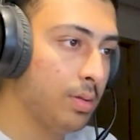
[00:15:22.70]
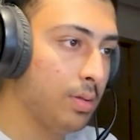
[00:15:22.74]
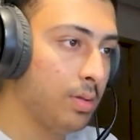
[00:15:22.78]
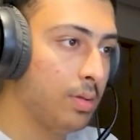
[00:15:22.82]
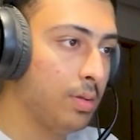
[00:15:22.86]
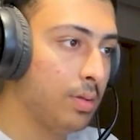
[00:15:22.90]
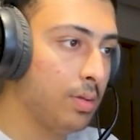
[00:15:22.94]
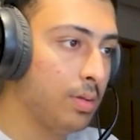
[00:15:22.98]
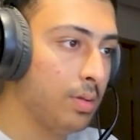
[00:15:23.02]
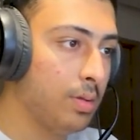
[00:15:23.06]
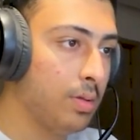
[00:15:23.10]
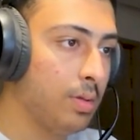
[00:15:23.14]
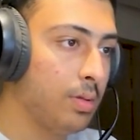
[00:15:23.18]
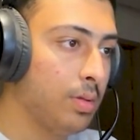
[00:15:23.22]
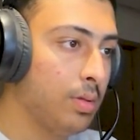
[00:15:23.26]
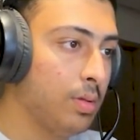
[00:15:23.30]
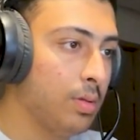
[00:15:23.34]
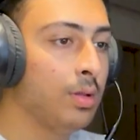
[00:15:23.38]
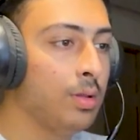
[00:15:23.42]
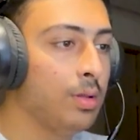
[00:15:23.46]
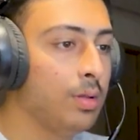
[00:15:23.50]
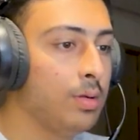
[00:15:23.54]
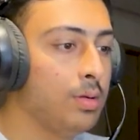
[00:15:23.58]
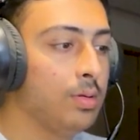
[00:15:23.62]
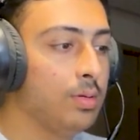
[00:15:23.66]

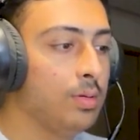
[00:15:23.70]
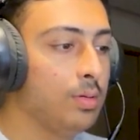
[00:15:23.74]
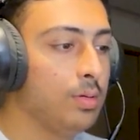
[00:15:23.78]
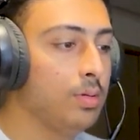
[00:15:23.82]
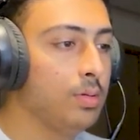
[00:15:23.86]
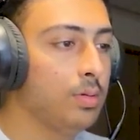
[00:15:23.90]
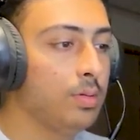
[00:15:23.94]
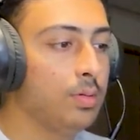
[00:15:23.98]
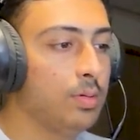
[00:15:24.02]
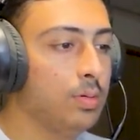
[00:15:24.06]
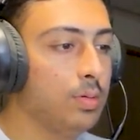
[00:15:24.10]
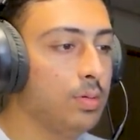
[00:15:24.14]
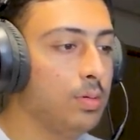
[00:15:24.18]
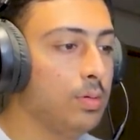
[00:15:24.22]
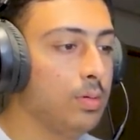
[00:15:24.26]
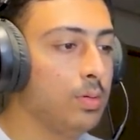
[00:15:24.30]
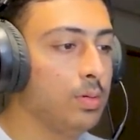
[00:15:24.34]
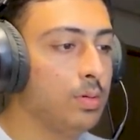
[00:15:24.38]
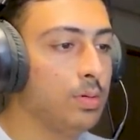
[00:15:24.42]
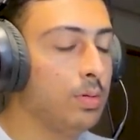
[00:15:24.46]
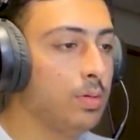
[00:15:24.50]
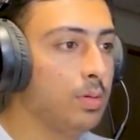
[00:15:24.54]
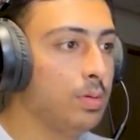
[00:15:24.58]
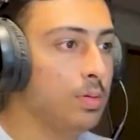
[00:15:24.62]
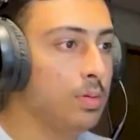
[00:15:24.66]

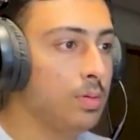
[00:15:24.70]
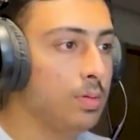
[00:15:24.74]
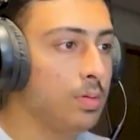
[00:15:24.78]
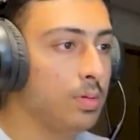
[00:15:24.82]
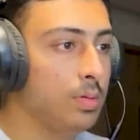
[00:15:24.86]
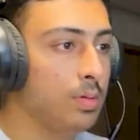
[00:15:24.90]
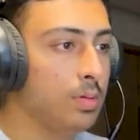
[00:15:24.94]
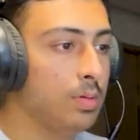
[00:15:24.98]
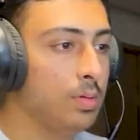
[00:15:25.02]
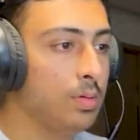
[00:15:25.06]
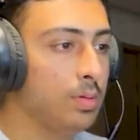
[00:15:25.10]
(silence)